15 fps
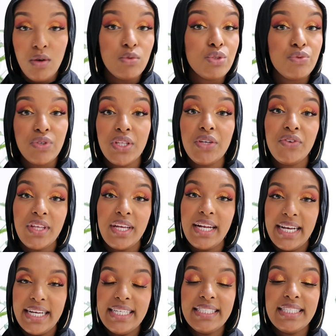was really really
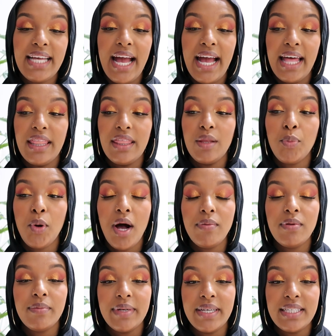nice and the
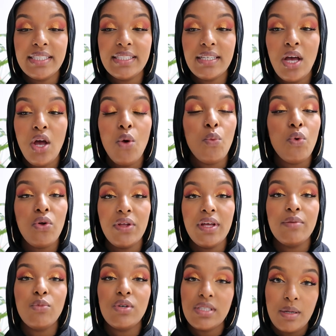problem is well
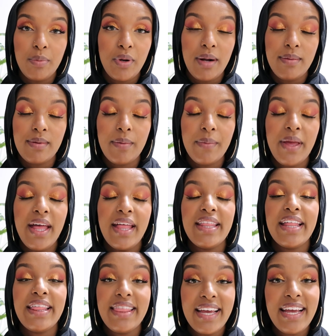it wasn't a problem
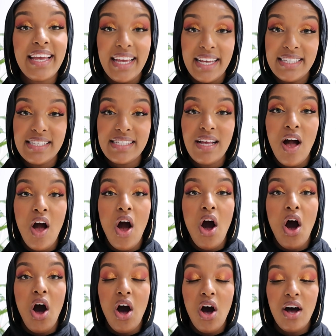the thing is
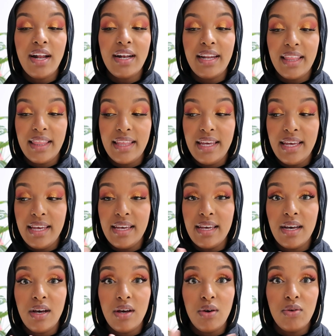on the